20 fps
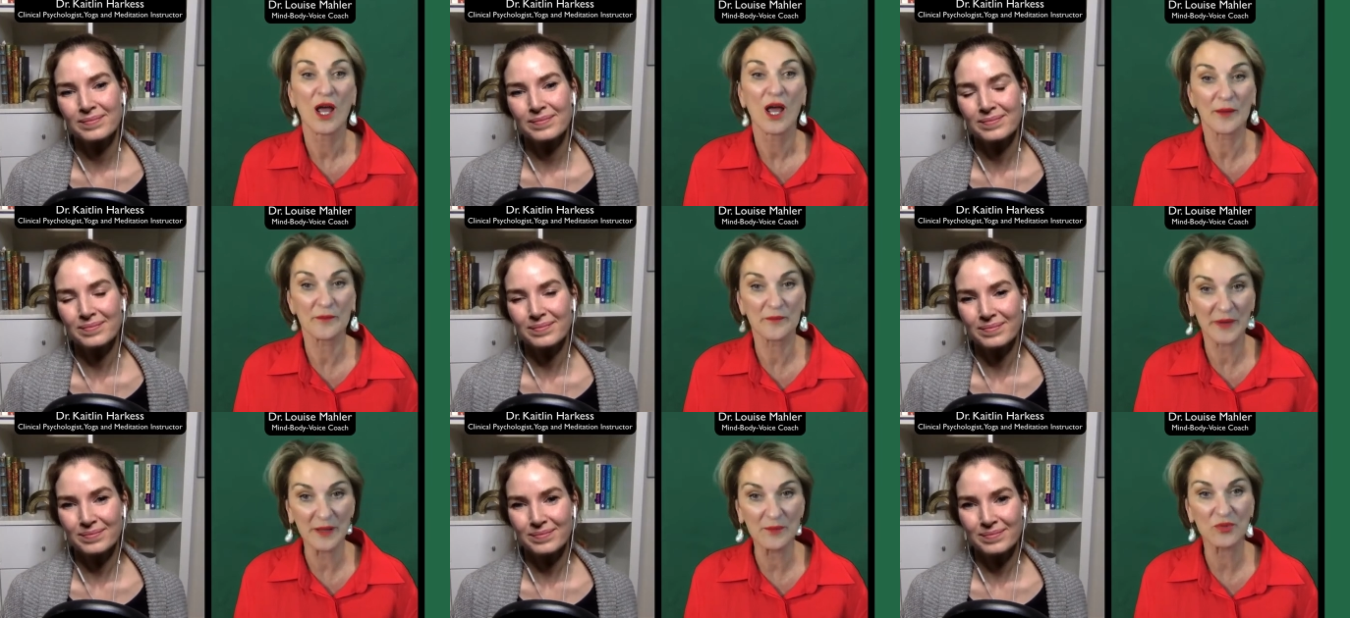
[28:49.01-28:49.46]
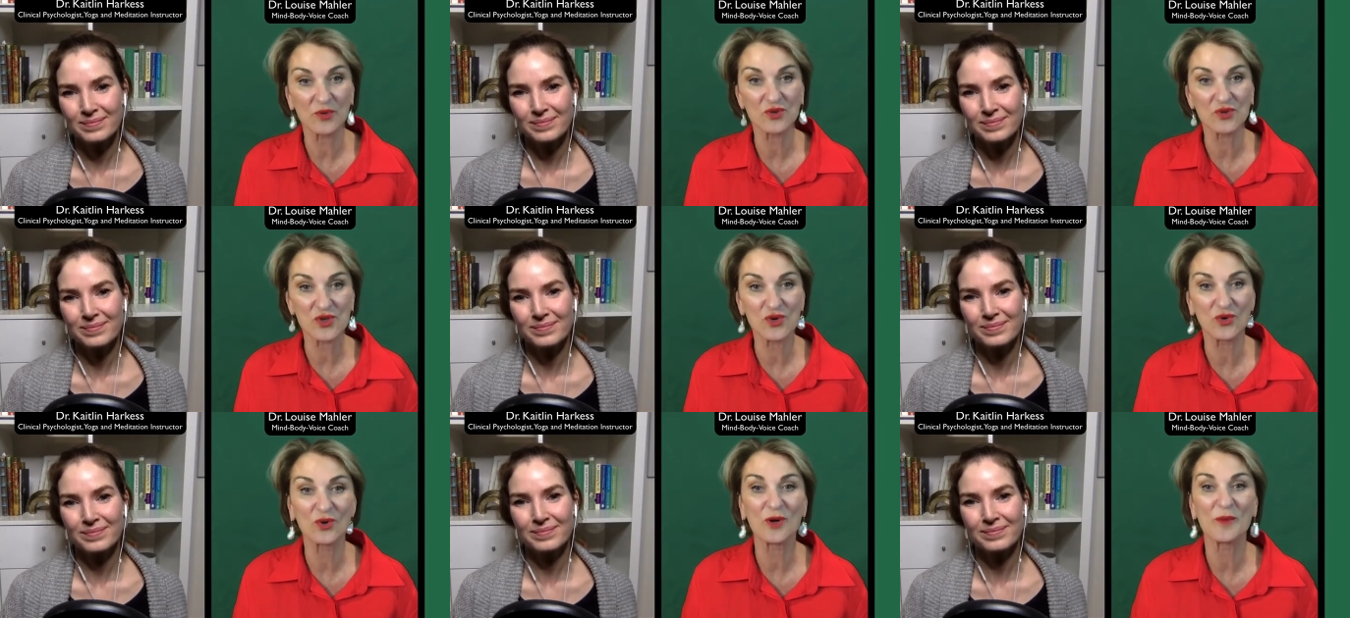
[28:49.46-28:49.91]
Speaker 1: And people
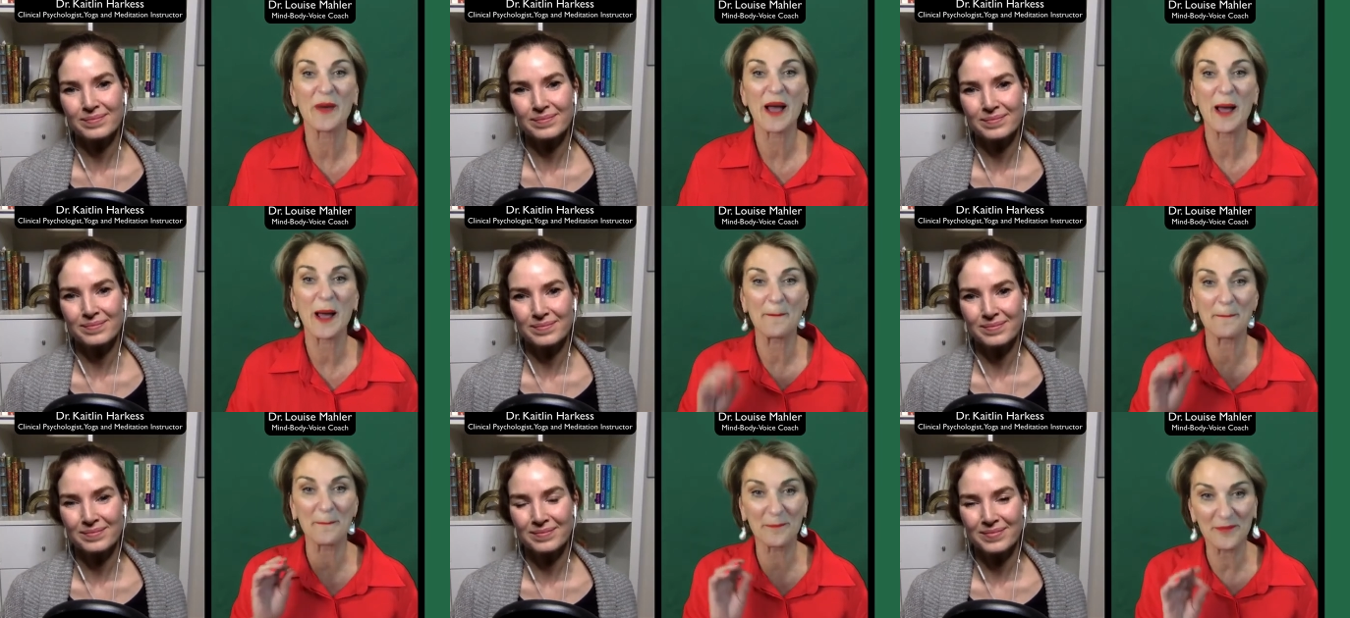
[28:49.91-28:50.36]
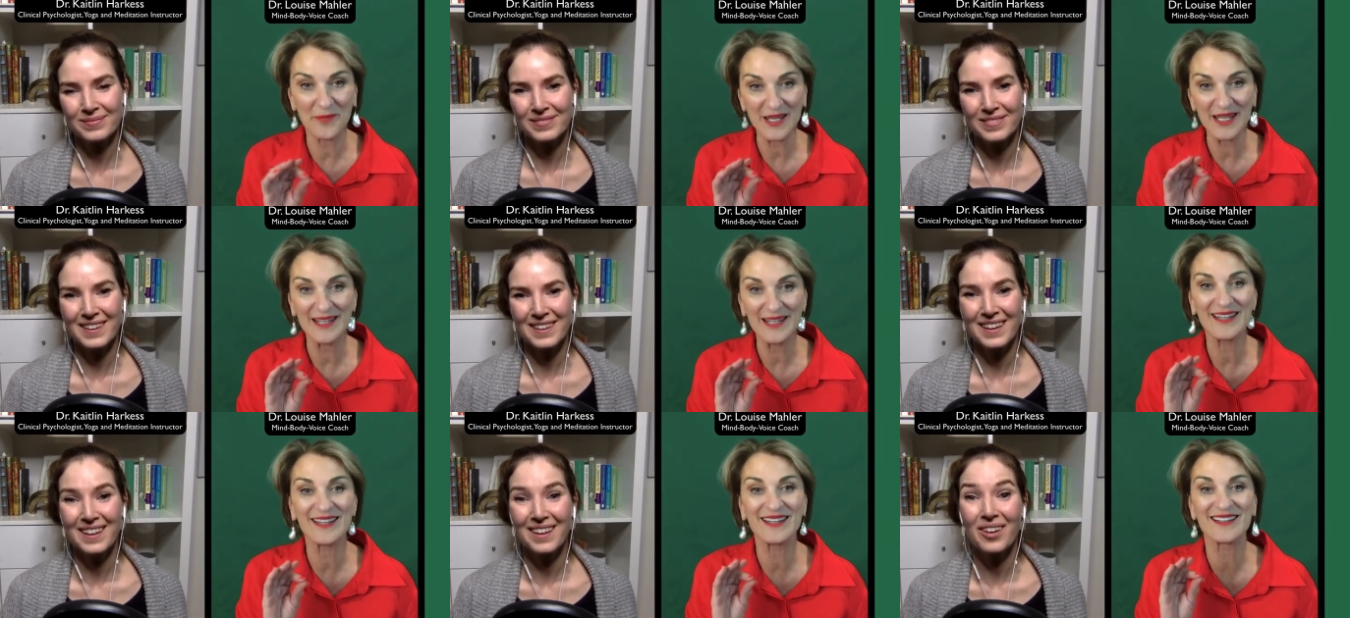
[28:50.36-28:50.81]
talk about
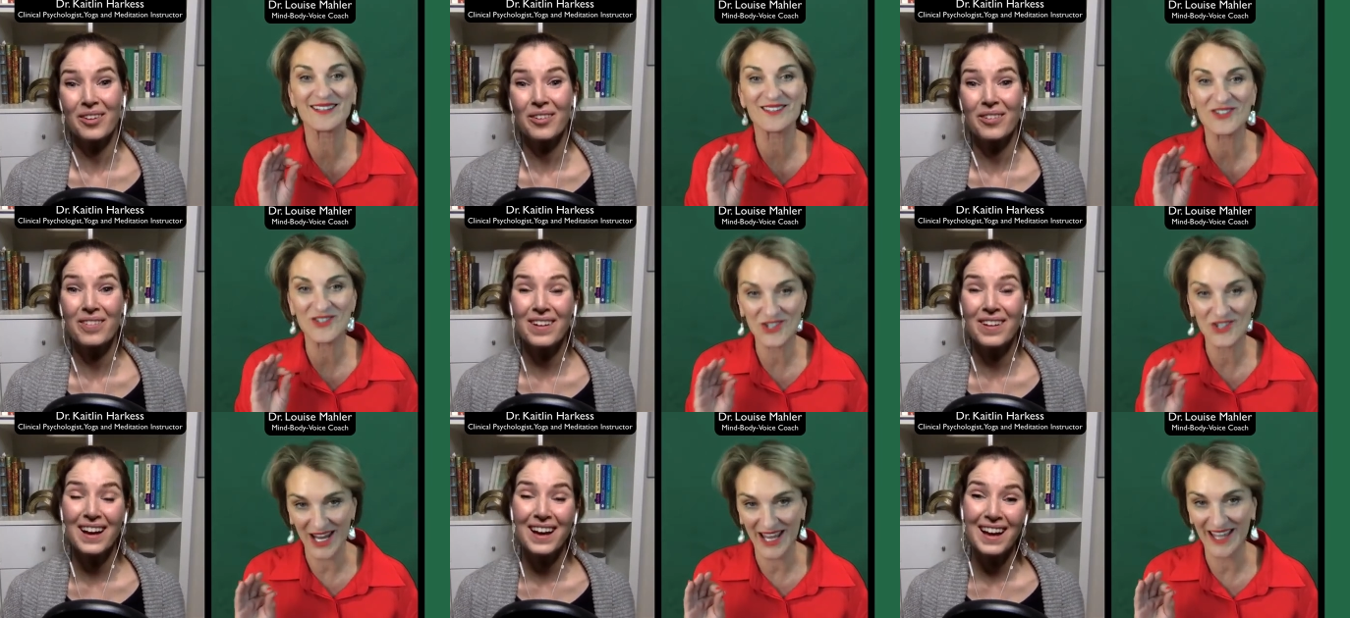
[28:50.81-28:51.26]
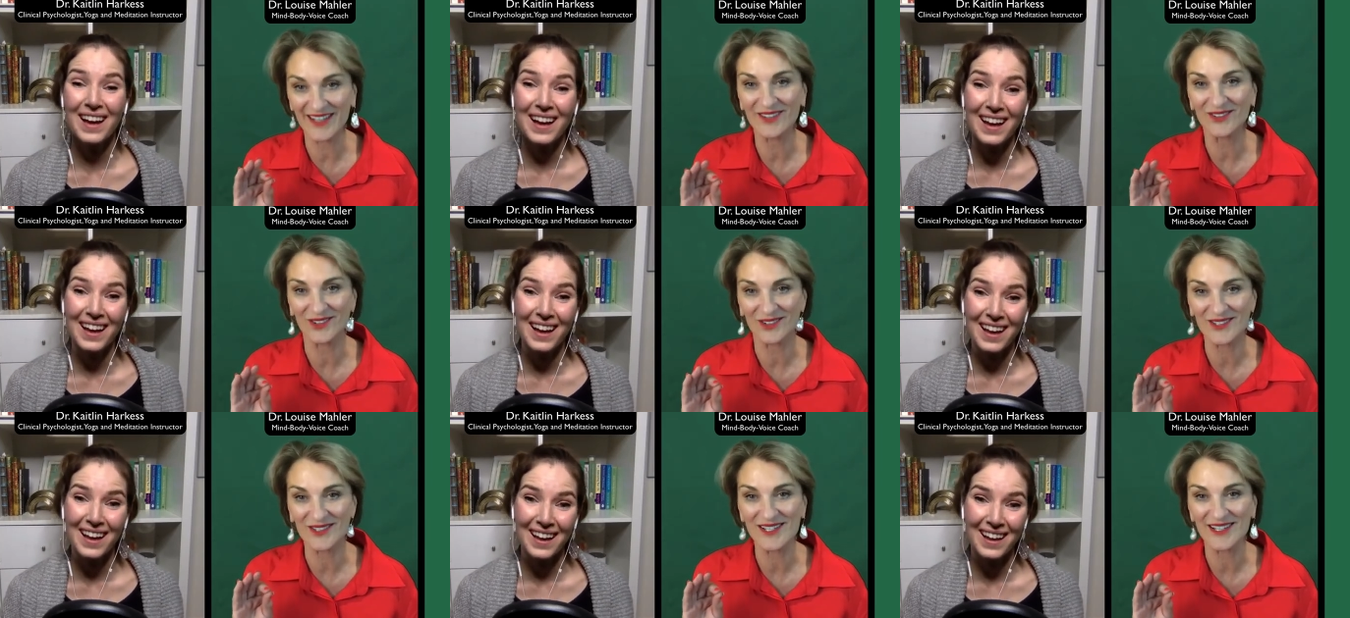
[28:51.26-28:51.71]
being
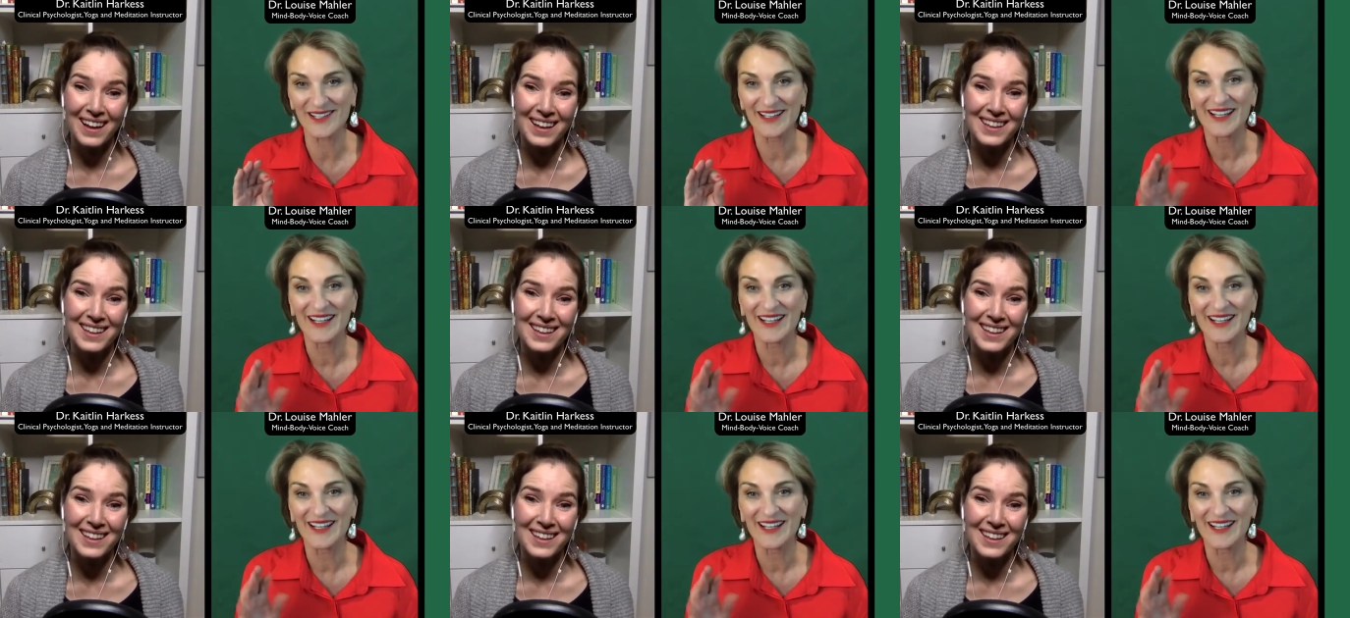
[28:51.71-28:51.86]
channeled.